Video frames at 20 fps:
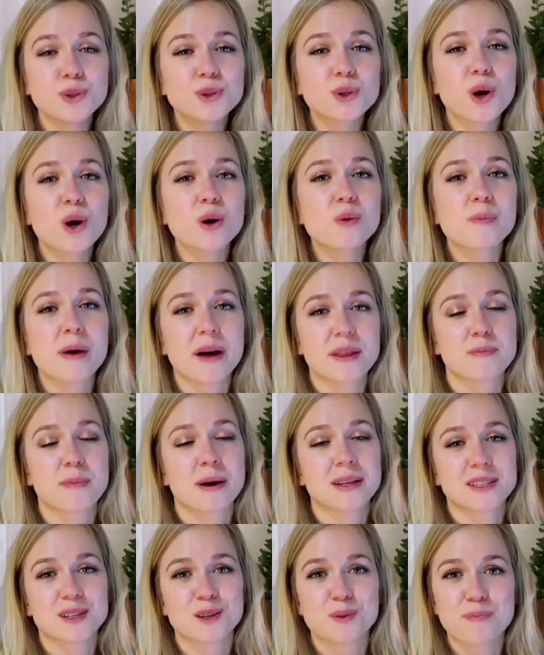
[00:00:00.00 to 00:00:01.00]
Due to her
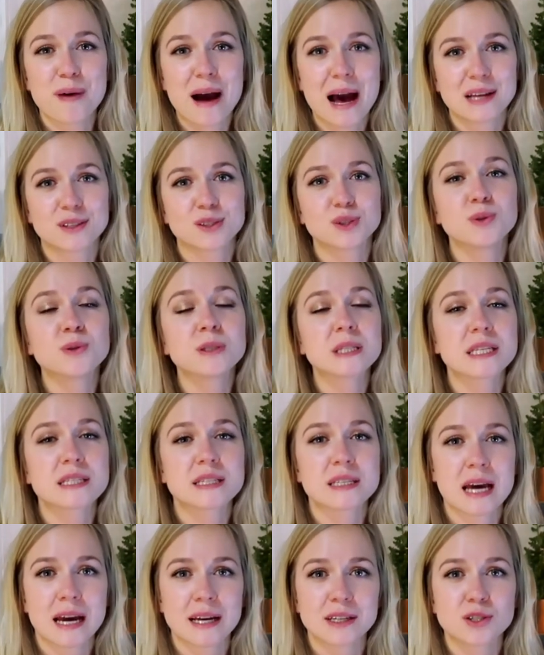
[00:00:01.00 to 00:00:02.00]
mathematical past, she was
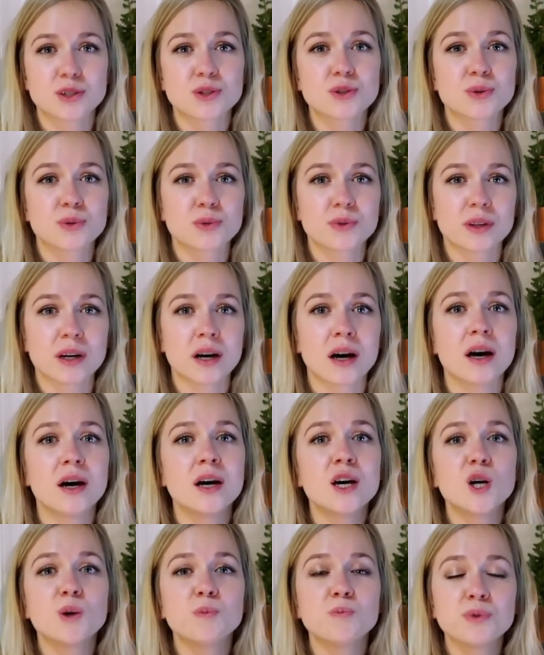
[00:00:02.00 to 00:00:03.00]
assigned to the
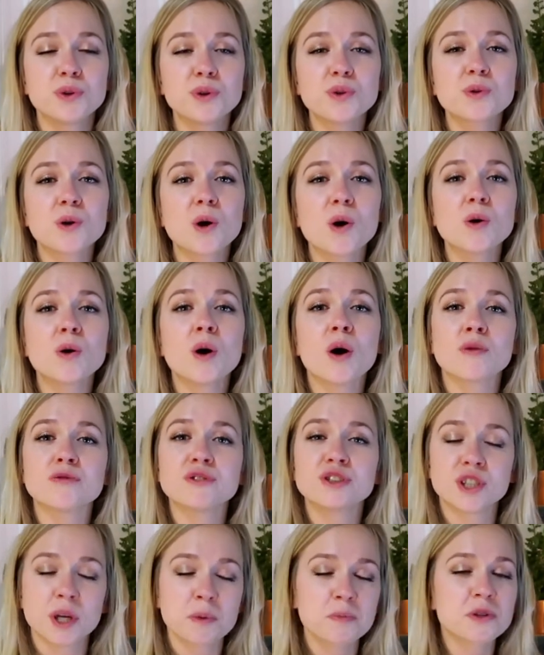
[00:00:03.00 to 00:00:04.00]
Bureau of
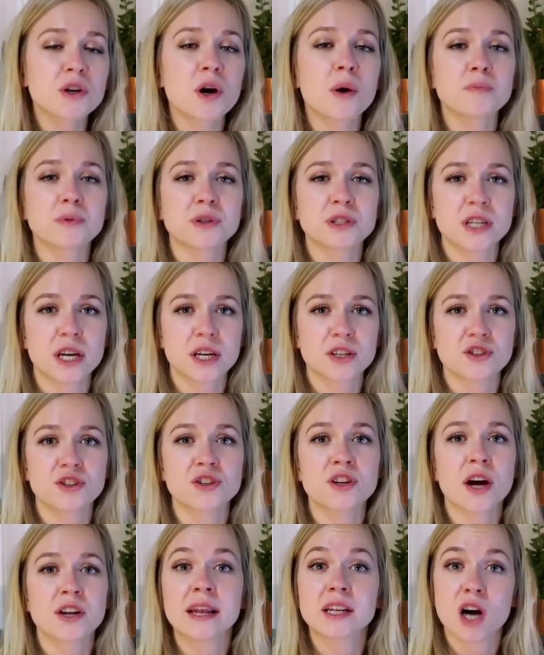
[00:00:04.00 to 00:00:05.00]
Ships
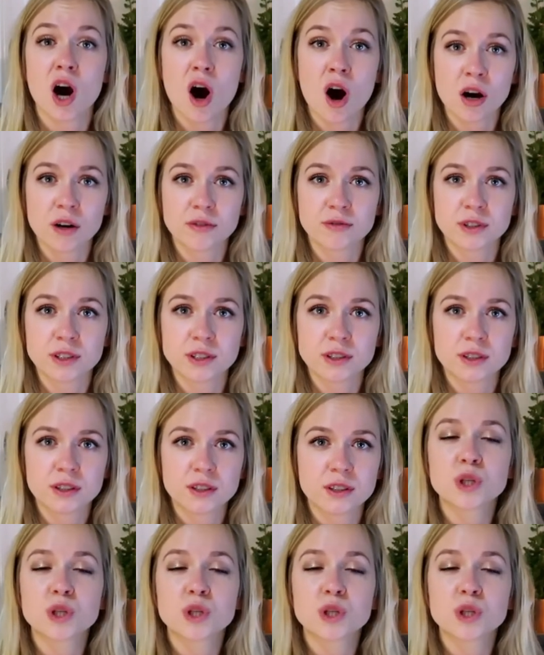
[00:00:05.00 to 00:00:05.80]
Computation at Harvard,